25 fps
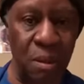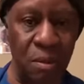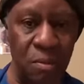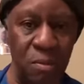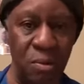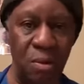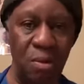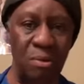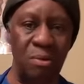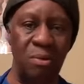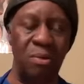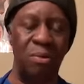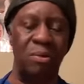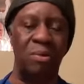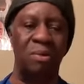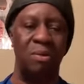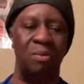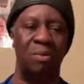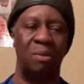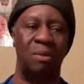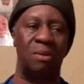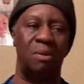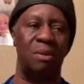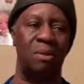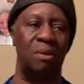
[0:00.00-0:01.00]
Oh, yo, you
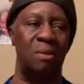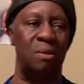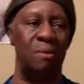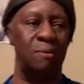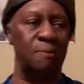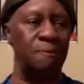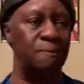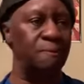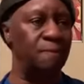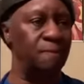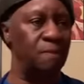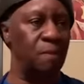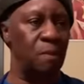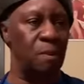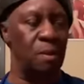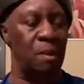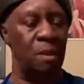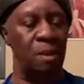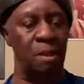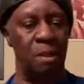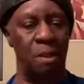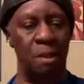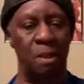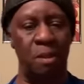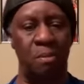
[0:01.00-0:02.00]
know
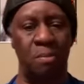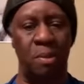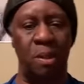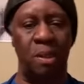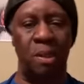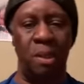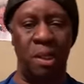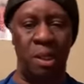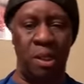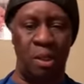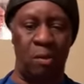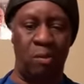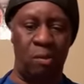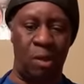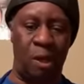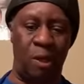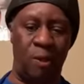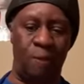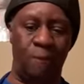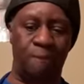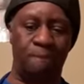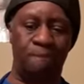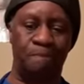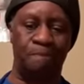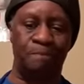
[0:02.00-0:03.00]
But
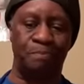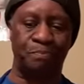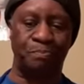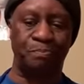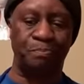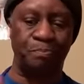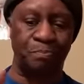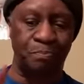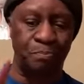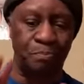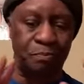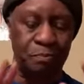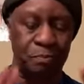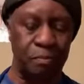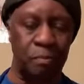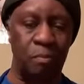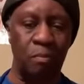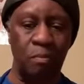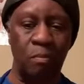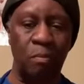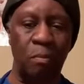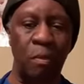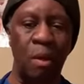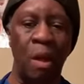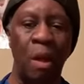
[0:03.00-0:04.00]
anyway,
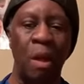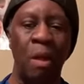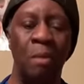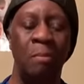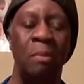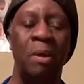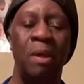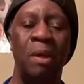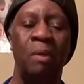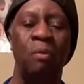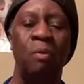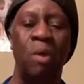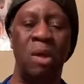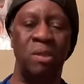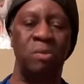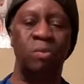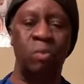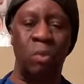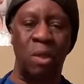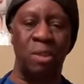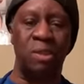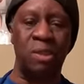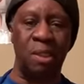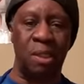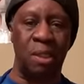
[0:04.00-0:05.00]
but once
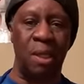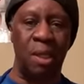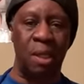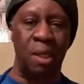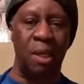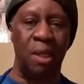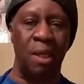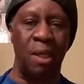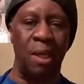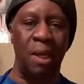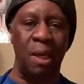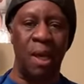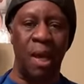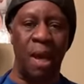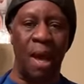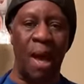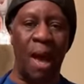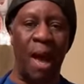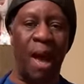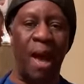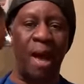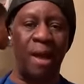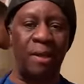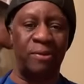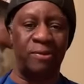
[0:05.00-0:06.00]
once again,
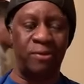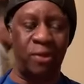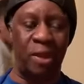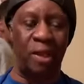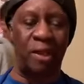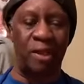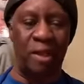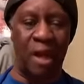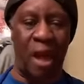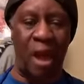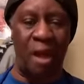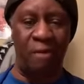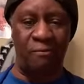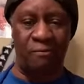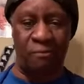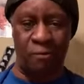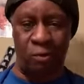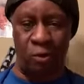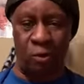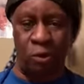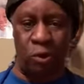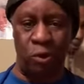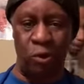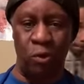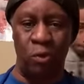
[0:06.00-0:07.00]
I thank God
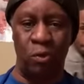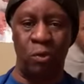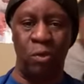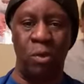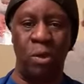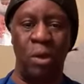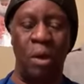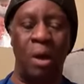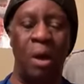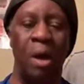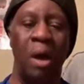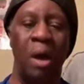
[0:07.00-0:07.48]
for you.